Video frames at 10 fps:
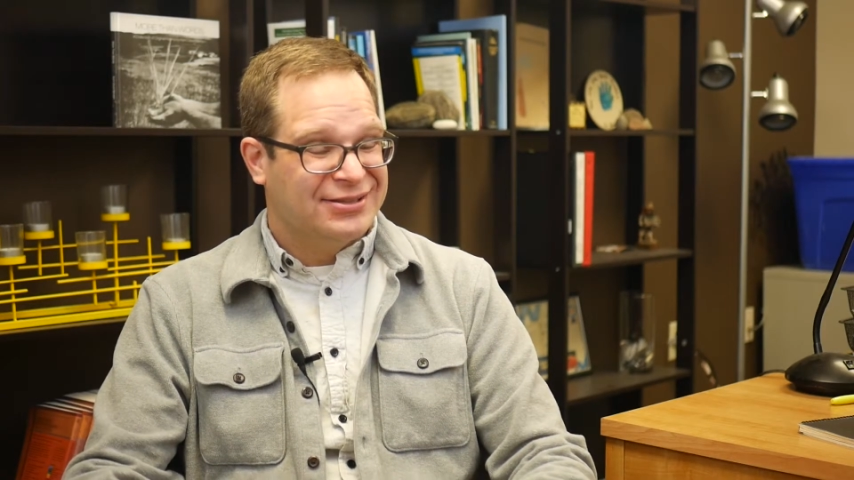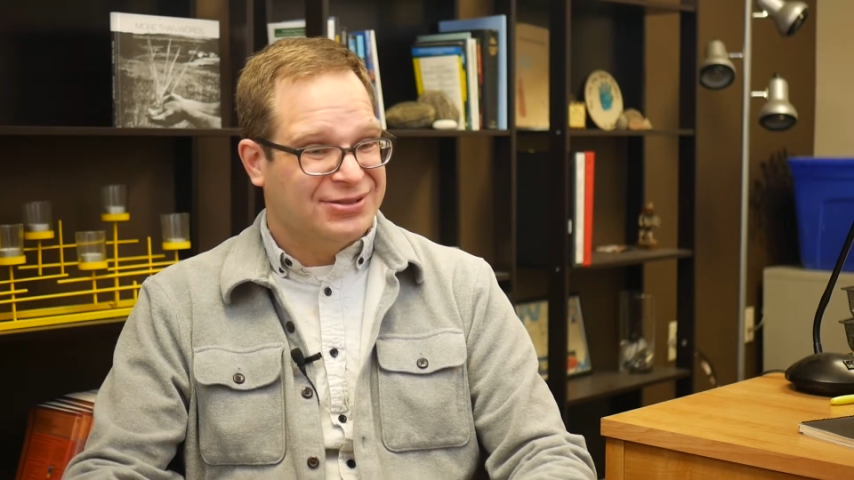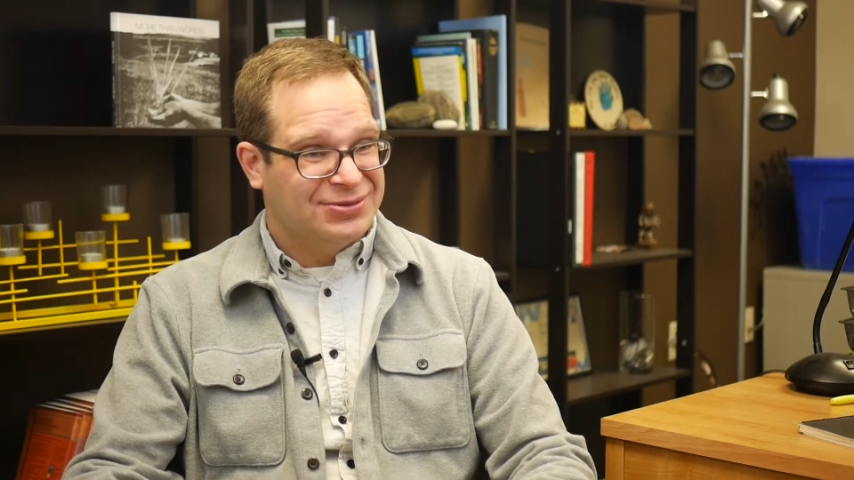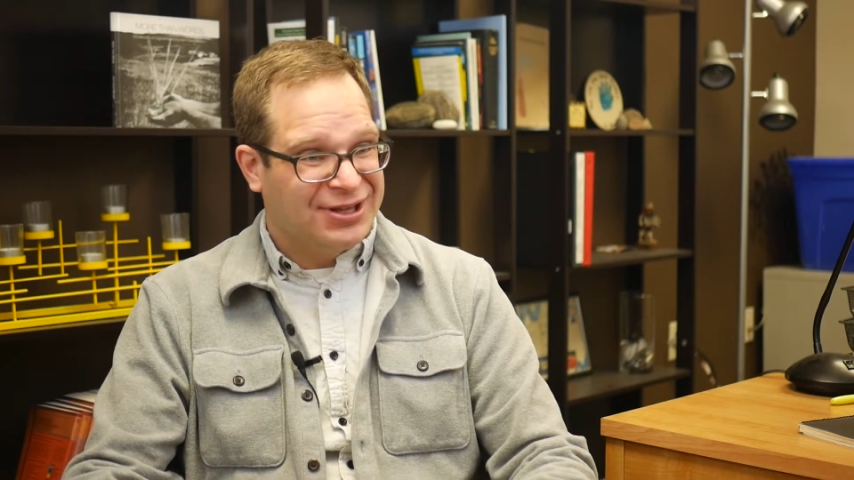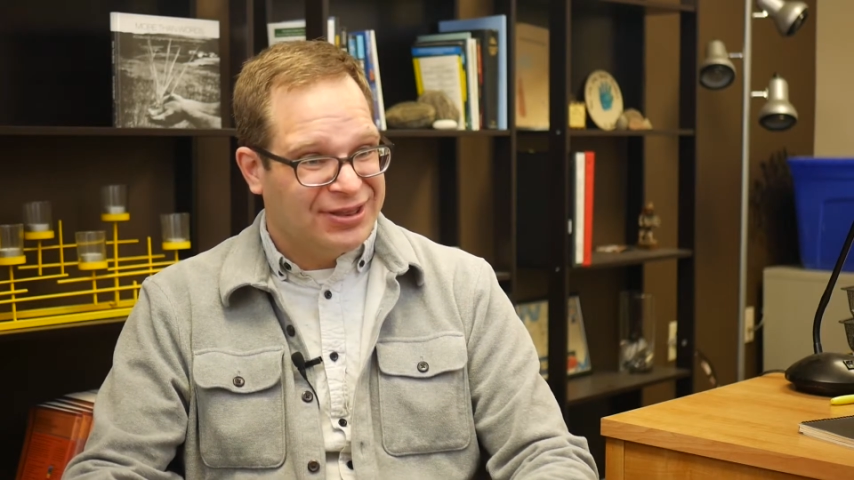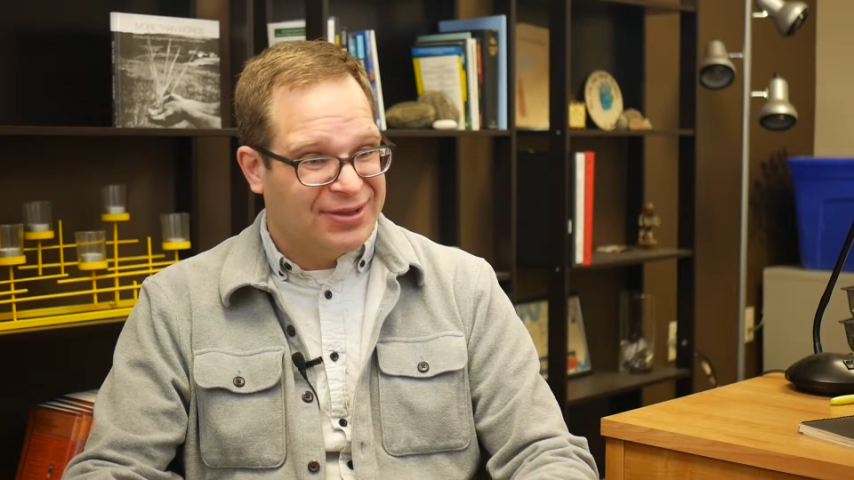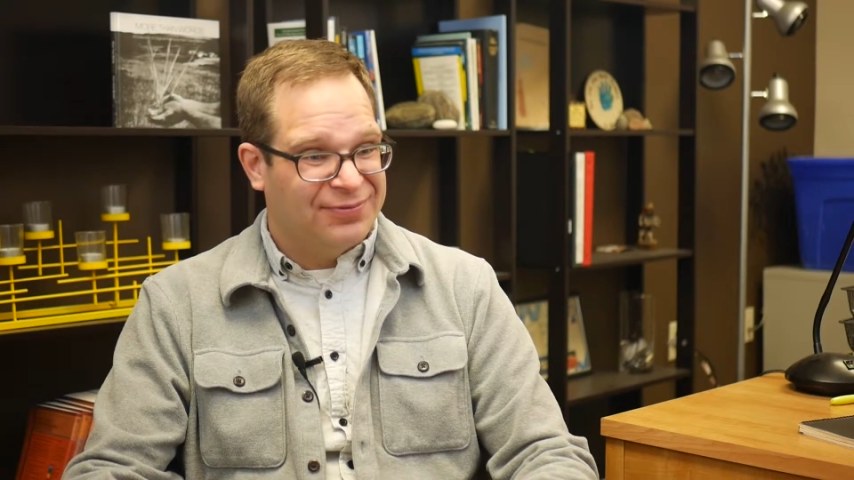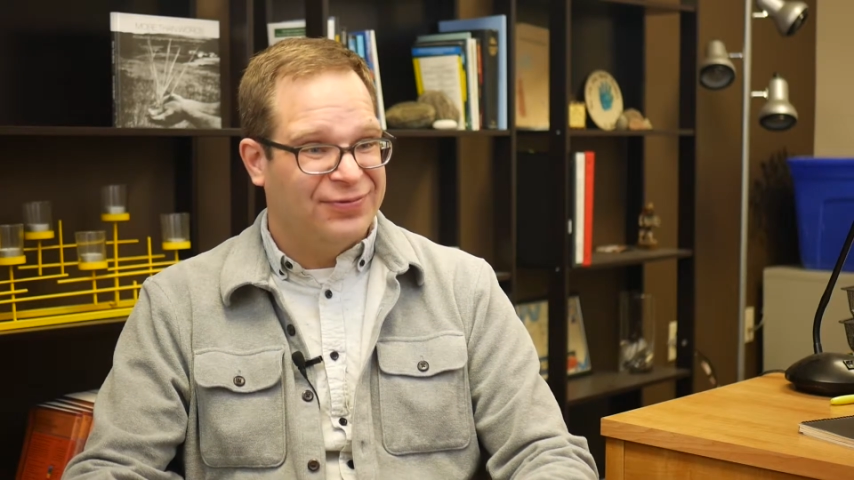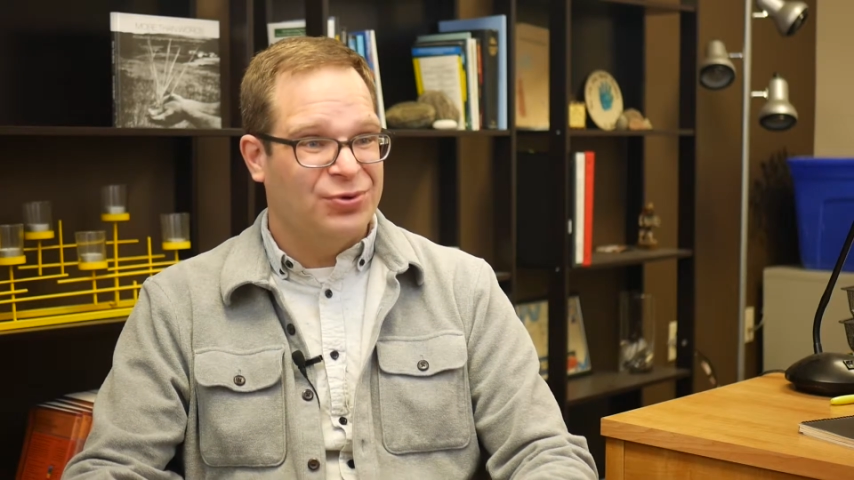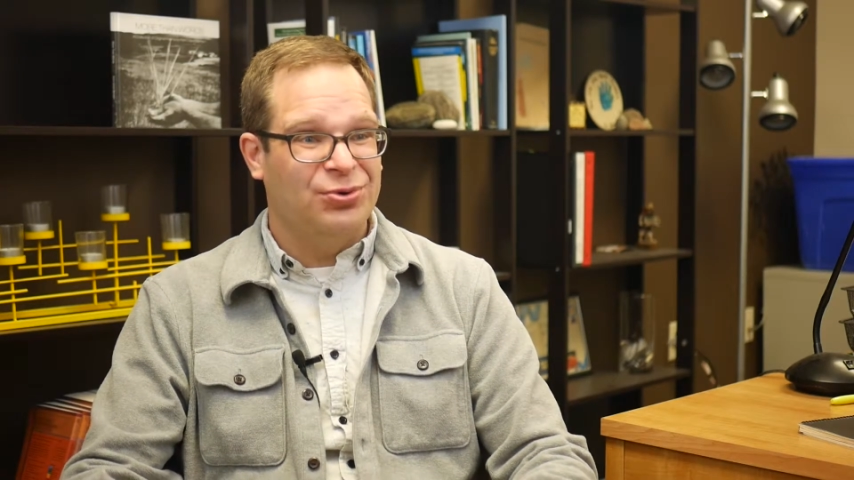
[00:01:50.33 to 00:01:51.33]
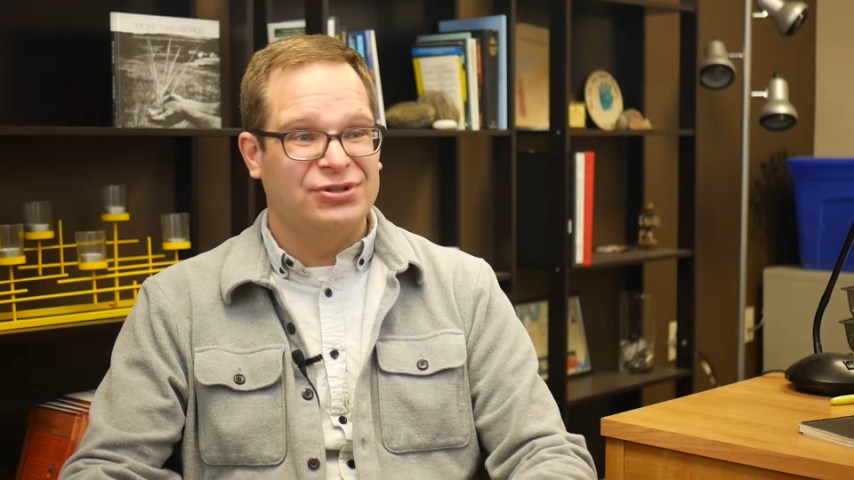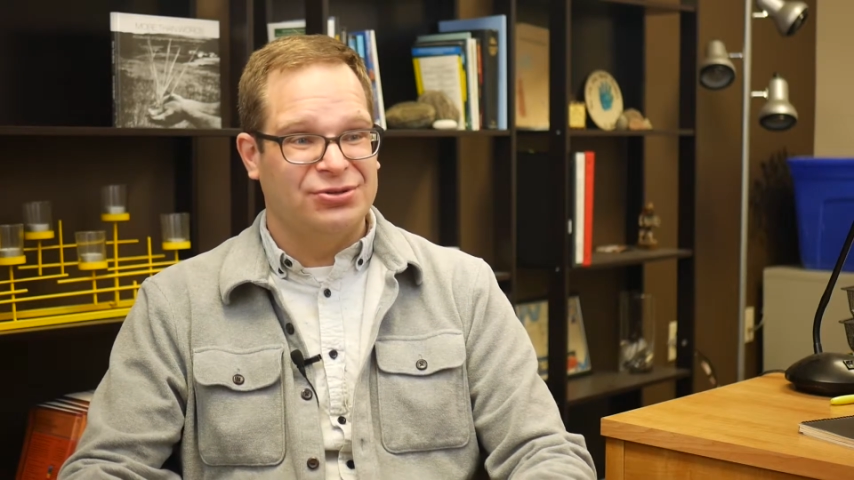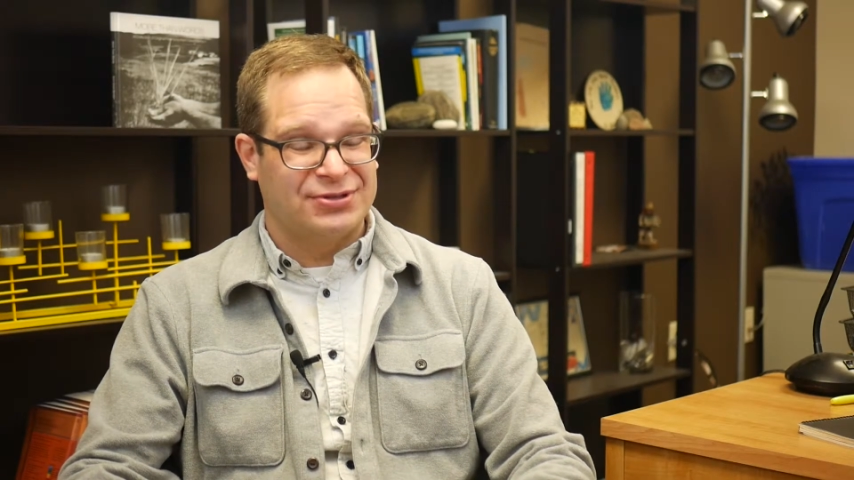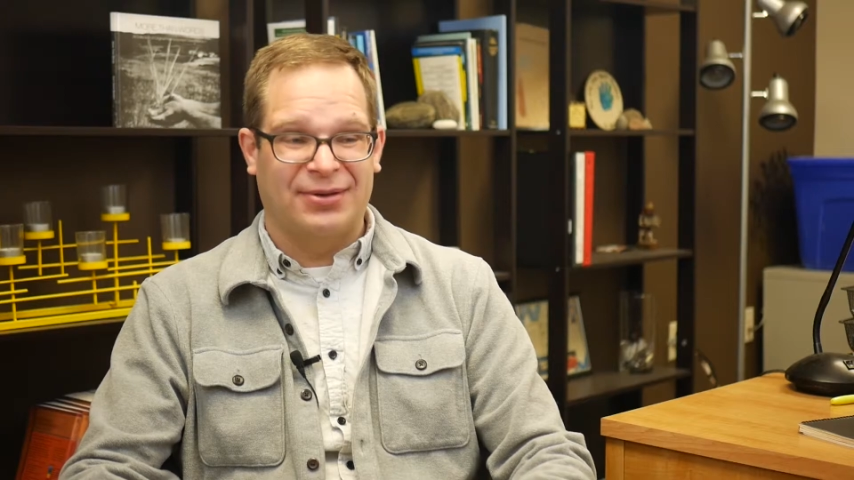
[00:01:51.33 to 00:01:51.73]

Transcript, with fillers: She was getting them food, she was